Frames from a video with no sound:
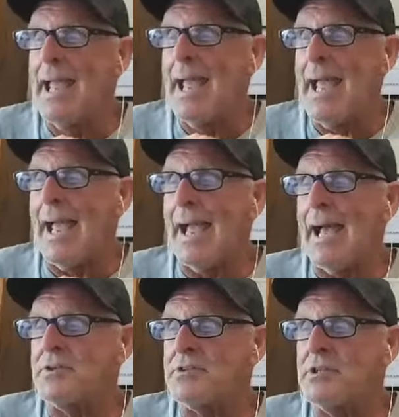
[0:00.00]

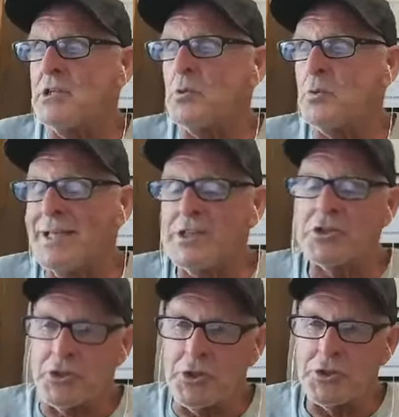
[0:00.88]
as the
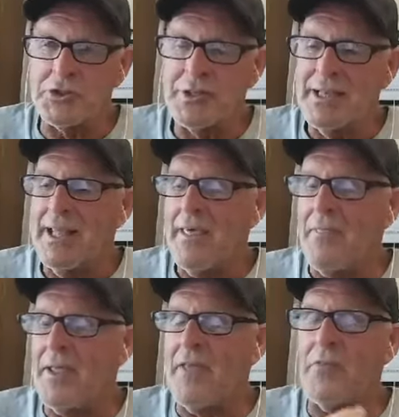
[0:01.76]
research,
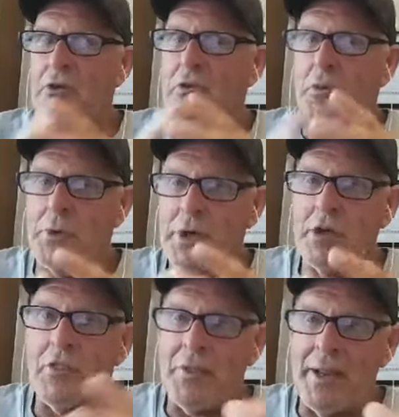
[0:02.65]
then they're the
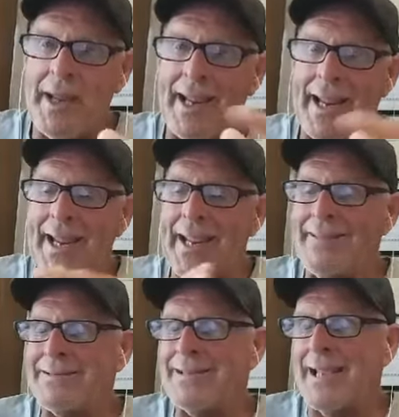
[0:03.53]
real thing,
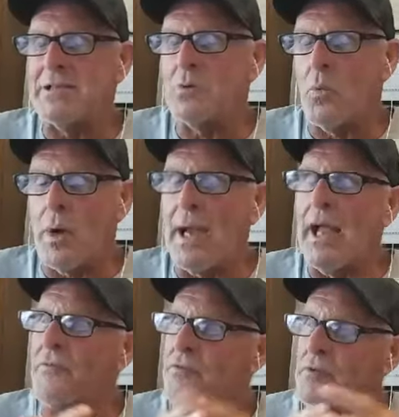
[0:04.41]
and it takes a
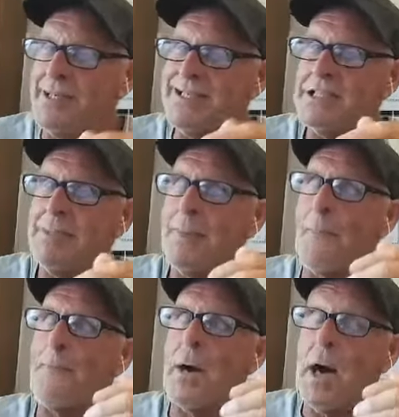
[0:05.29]
while for these to be
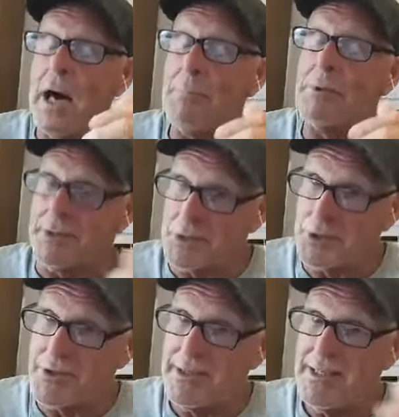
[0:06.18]

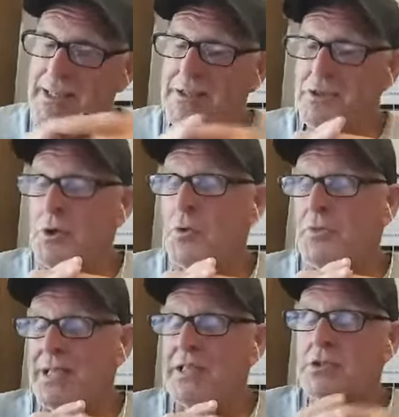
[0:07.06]
published. So
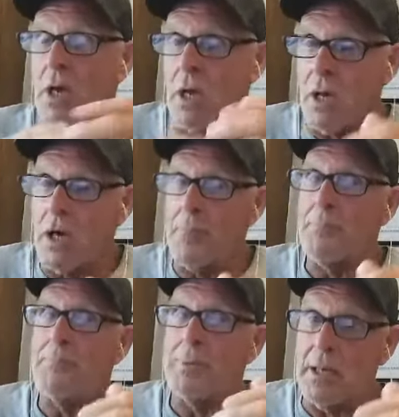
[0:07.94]
these are
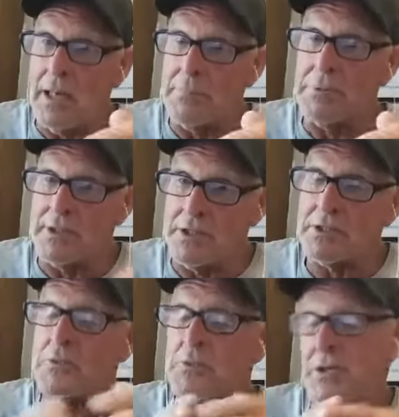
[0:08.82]
published
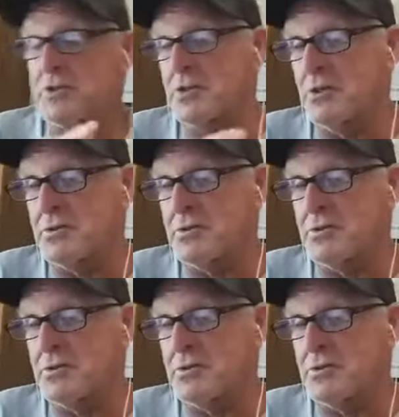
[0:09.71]
research,